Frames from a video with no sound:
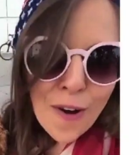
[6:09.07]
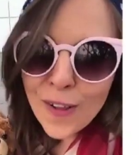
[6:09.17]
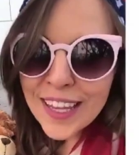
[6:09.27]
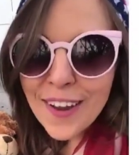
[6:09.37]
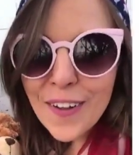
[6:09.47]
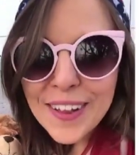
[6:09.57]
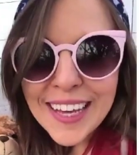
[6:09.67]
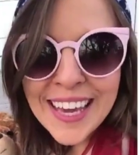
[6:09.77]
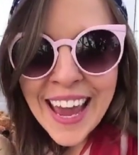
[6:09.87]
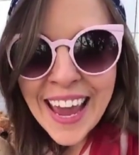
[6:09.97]
only
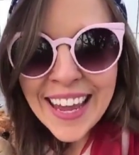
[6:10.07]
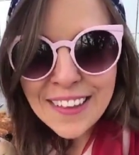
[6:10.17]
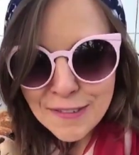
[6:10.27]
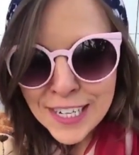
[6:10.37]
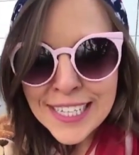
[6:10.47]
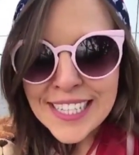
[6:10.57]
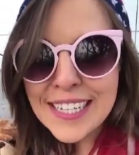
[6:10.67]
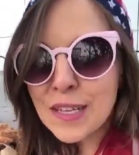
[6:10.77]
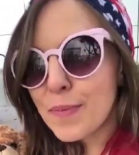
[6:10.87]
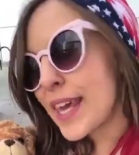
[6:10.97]
Olga Kay, the Russian
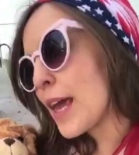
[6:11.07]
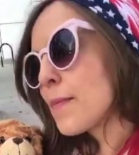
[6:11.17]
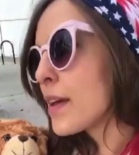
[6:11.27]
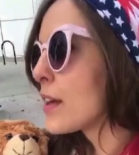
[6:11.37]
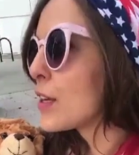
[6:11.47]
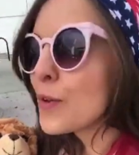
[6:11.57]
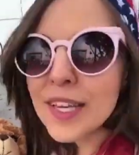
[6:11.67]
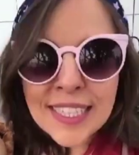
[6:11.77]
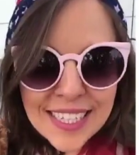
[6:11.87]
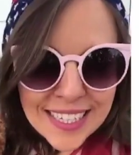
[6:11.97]
citizen, became a
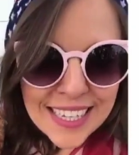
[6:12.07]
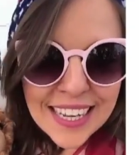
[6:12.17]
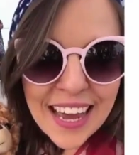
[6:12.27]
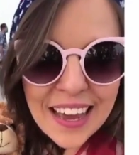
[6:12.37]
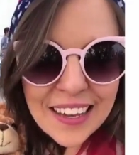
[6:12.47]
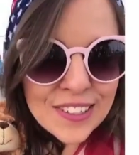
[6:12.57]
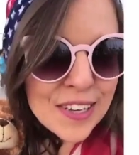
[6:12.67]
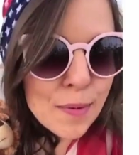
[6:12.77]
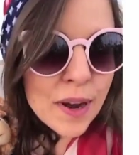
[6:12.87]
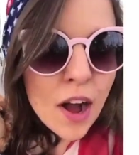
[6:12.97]
U.S. citizen uh,
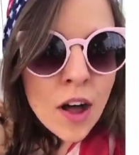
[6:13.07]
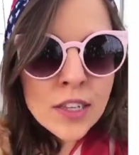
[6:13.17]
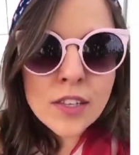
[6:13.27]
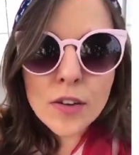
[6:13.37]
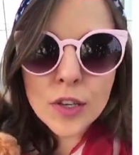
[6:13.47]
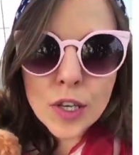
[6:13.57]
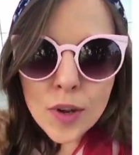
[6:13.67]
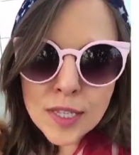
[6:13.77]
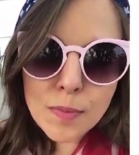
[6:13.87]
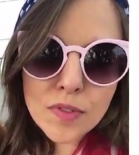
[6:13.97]
today, but also
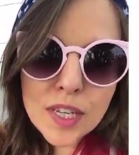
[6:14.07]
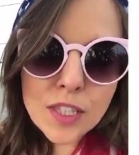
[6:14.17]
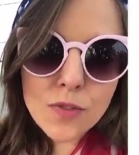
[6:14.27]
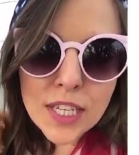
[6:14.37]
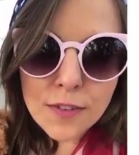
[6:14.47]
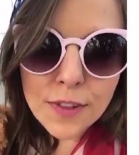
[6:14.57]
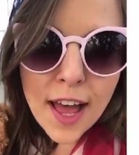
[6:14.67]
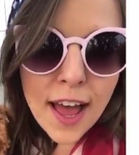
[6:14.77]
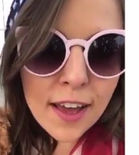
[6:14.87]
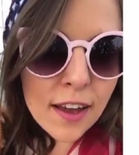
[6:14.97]
U.S. Marines raised the
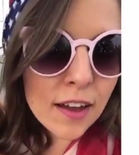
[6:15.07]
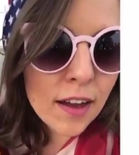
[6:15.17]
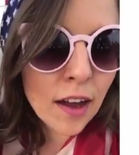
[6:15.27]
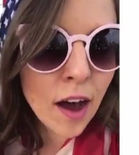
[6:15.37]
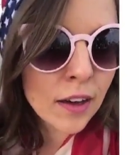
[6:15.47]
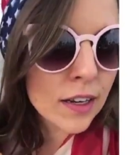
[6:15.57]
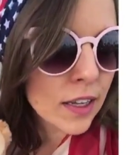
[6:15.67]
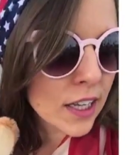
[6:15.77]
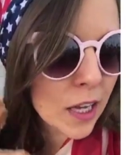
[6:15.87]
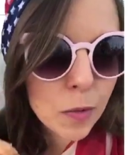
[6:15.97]
flag on
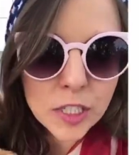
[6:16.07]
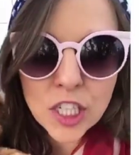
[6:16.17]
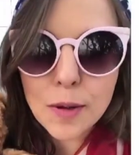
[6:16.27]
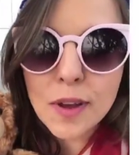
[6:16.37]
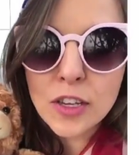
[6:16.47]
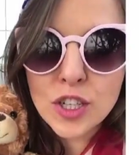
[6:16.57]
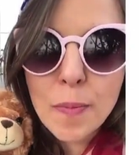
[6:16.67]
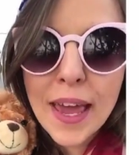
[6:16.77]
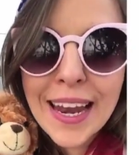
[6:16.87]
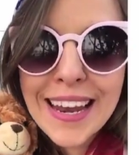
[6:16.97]
Iwo Jima in
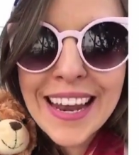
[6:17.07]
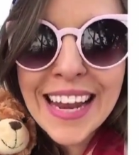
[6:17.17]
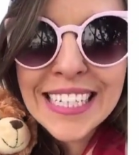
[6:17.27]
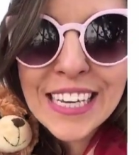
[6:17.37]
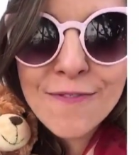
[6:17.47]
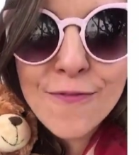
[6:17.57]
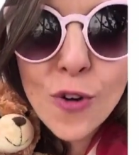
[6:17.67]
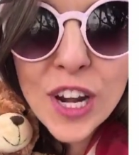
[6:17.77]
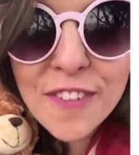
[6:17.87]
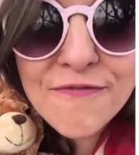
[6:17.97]
Japan in
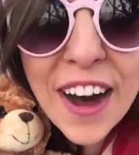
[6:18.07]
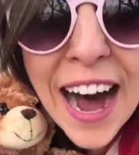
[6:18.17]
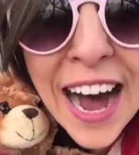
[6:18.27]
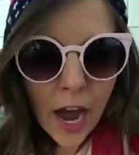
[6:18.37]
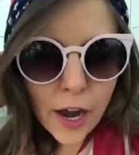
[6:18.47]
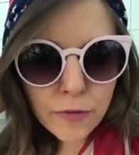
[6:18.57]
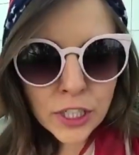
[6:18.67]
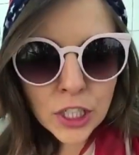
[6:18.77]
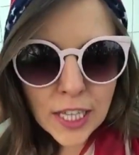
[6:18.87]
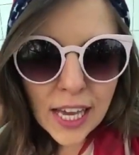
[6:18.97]
1945. I
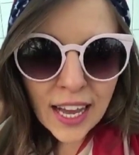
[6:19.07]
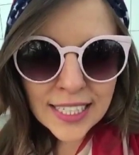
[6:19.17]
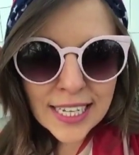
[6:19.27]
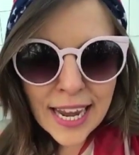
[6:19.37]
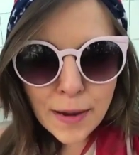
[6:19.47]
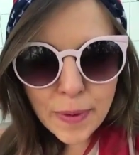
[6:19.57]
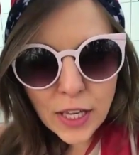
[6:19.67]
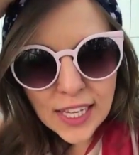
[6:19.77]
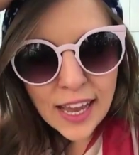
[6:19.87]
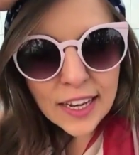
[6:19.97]
originally got denied
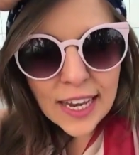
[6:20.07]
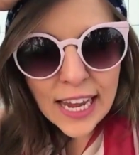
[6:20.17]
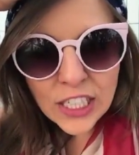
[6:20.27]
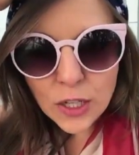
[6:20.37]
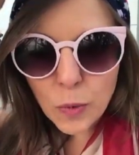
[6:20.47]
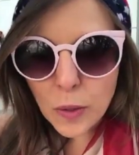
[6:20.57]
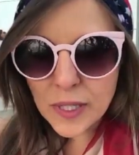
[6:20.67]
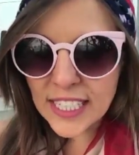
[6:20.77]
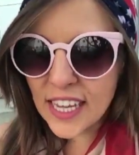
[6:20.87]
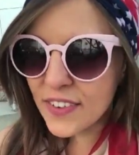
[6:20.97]
because I had an agent when I
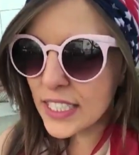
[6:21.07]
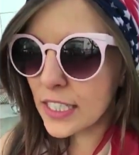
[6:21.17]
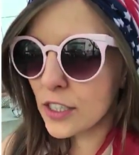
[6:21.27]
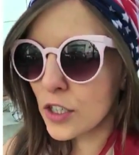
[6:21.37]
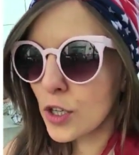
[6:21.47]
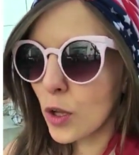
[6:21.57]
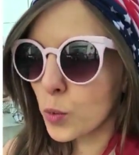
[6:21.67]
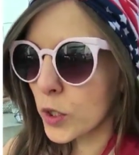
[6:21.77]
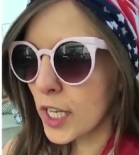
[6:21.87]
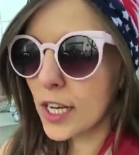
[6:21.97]
was 17 years
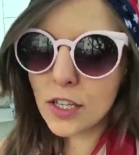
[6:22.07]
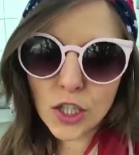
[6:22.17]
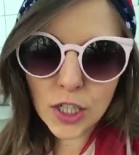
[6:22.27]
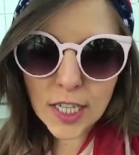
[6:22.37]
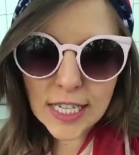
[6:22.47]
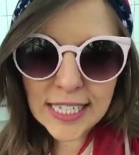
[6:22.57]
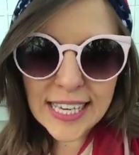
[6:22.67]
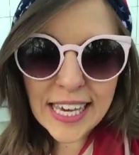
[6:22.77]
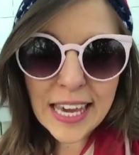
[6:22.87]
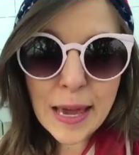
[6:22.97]
old working in the circus.
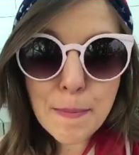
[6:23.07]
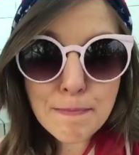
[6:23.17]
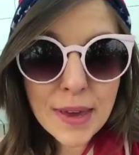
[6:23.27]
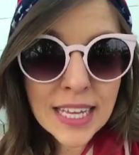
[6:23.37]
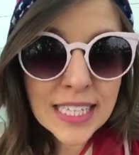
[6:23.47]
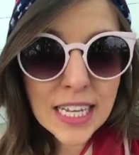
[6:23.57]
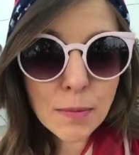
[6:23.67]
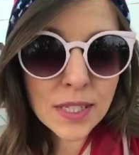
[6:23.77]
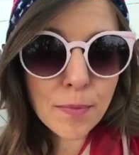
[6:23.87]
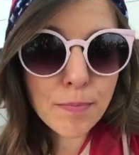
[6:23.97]
He messed
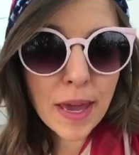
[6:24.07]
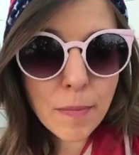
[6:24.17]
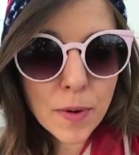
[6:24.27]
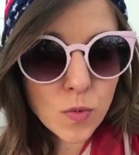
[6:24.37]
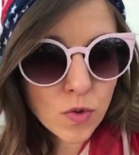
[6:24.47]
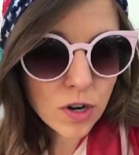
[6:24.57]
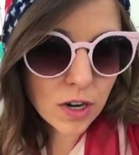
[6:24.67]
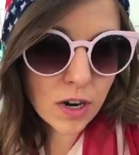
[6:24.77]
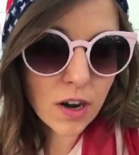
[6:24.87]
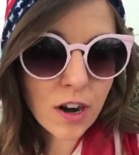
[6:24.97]
up some
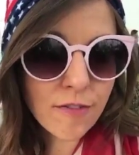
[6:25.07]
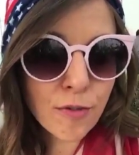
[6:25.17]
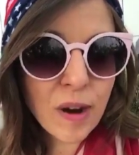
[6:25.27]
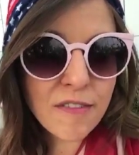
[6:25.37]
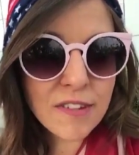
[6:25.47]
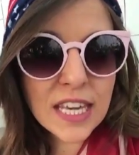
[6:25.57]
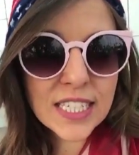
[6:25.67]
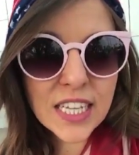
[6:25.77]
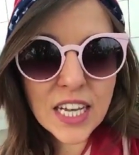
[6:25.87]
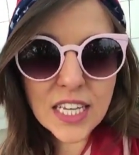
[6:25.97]
paperwork uh, for my
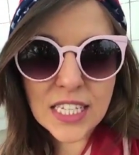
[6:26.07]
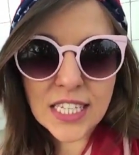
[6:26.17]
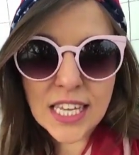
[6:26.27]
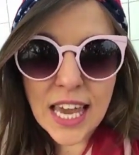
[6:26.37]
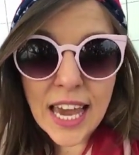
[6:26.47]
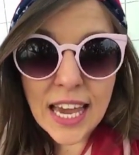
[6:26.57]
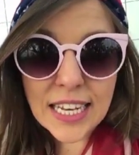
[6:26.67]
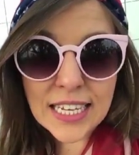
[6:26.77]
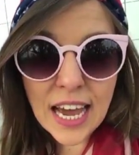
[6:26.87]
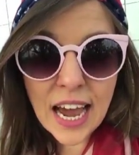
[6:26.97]
visas
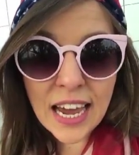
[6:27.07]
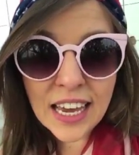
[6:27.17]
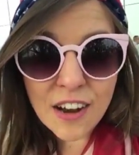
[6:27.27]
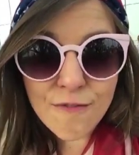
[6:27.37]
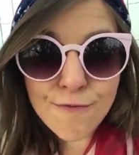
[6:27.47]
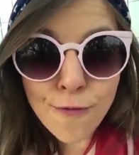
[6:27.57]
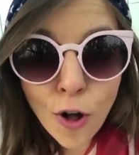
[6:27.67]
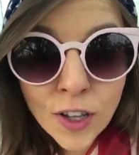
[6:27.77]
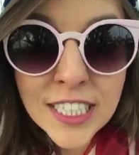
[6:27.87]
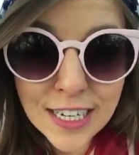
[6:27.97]
and I got
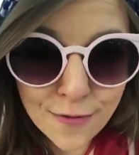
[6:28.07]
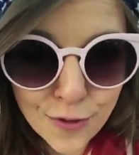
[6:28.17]
faulted.